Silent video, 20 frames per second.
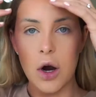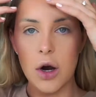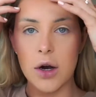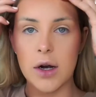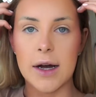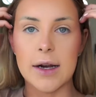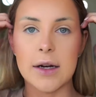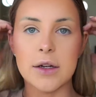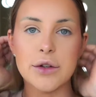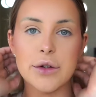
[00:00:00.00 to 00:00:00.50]

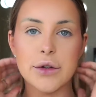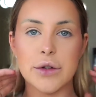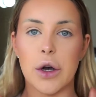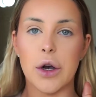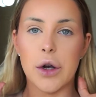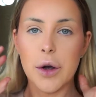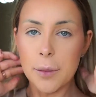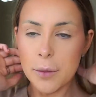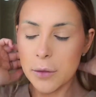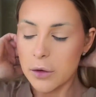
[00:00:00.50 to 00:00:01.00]
Alright,
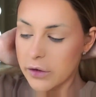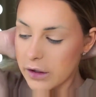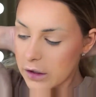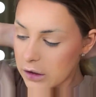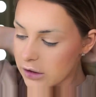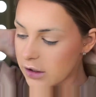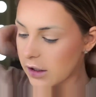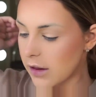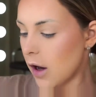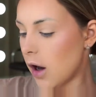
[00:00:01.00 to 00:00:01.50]
so moving
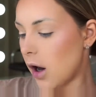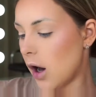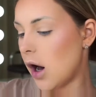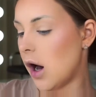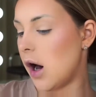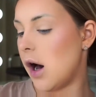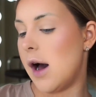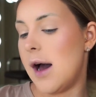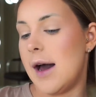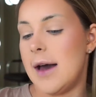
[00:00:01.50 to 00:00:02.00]
on to the
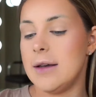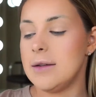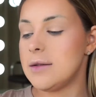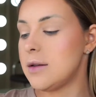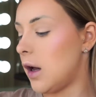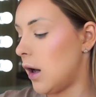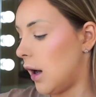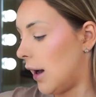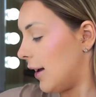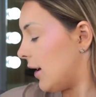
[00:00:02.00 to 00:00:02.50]
eyes,
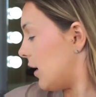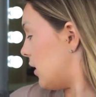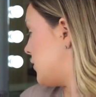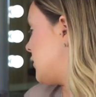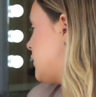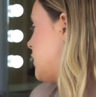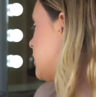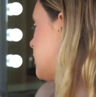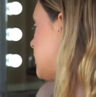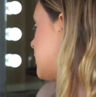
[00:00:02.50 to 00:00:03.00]
I have
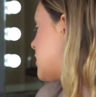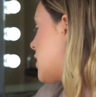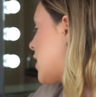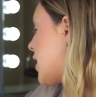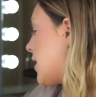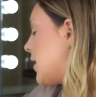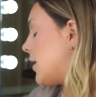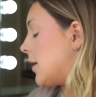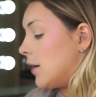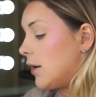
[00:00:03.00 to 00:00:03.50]

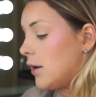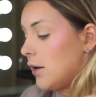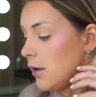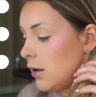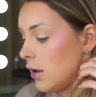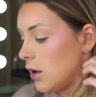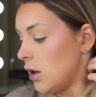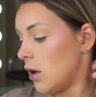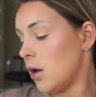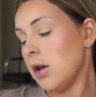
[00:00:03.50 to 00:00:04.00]
decided
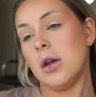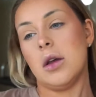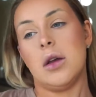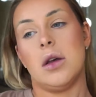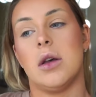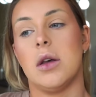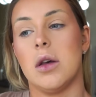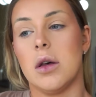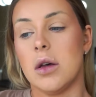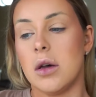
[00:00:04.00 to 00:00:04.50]

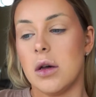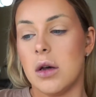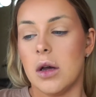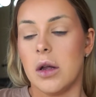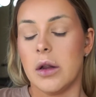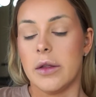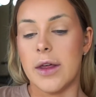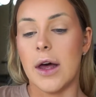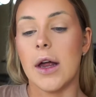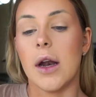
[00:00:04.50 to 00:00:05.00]

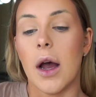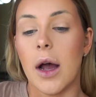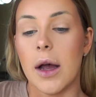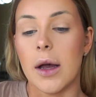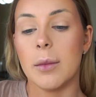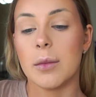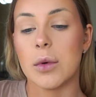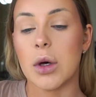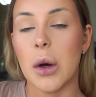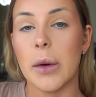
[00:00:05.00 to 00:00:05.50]
that I
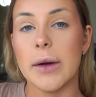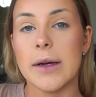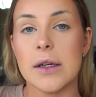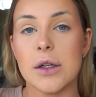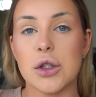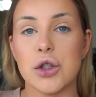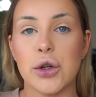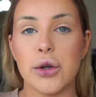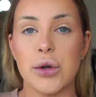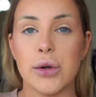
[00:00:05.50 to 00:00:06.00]
am
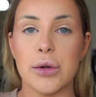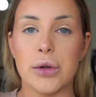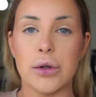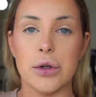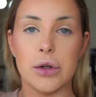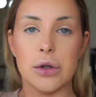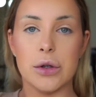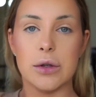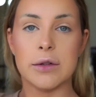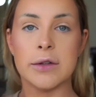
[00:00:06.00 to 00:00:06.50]
going to
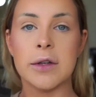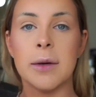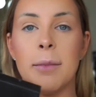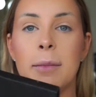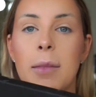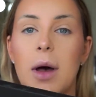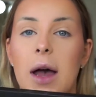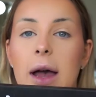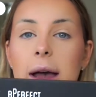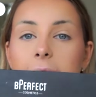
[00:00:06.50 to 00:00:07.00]
use
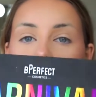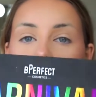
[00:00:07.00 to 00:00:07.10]
my